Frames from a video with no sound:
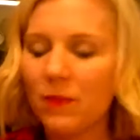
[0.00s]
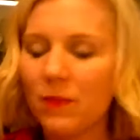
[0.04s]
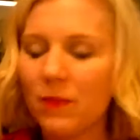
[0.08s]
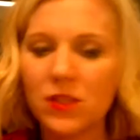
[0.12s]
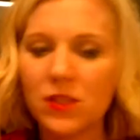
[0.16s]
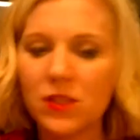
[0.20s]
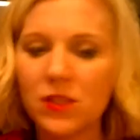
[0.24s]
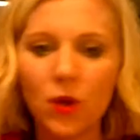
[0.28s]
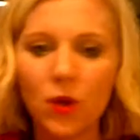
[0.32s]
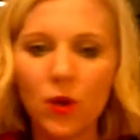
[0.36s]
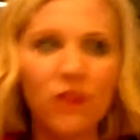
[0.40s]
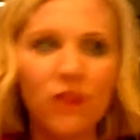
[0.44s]

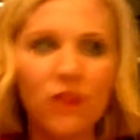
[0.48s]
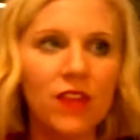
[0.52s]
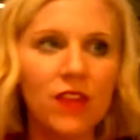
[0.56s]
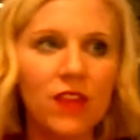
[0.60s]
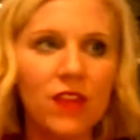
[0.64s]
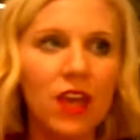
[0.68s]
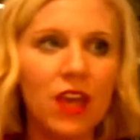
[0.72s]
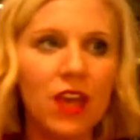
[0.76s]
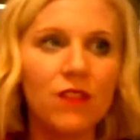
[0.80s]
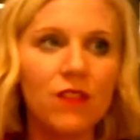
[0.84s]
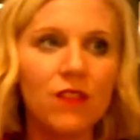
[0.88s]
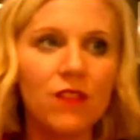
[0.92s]
So if
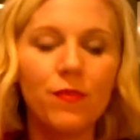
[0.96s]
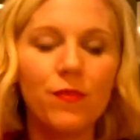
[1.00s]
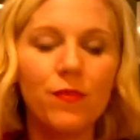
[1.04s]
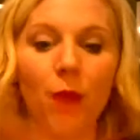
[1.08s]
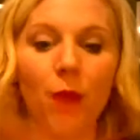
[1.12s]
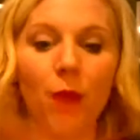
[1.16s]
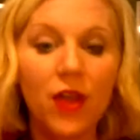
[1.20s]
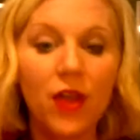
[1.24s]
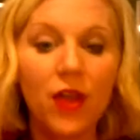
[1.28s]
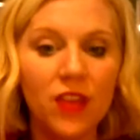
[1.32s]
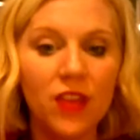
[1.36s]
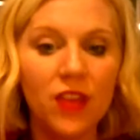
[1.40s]
they
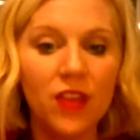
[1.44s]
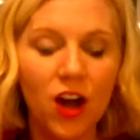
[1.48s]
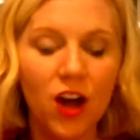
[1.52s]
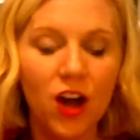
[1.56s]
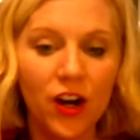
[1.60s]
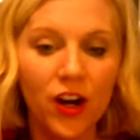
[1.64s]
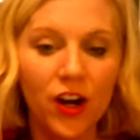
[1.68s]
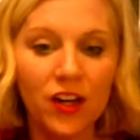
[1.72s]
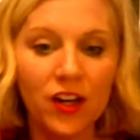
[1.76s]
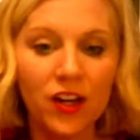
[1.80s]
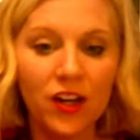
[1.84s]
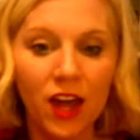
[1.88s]
bought the
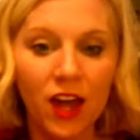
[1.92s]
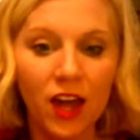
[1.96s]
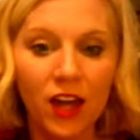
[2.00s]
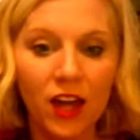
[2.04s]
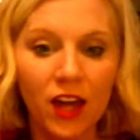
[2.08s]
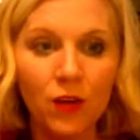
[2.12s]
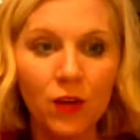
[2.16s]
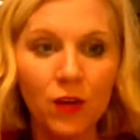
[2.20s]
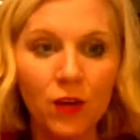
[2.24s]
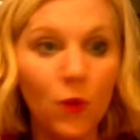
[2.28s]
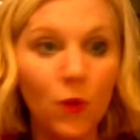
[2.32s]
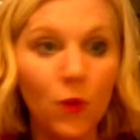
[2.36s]

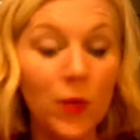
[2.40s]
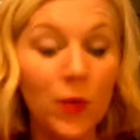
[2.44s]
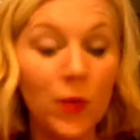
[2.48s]
RE9,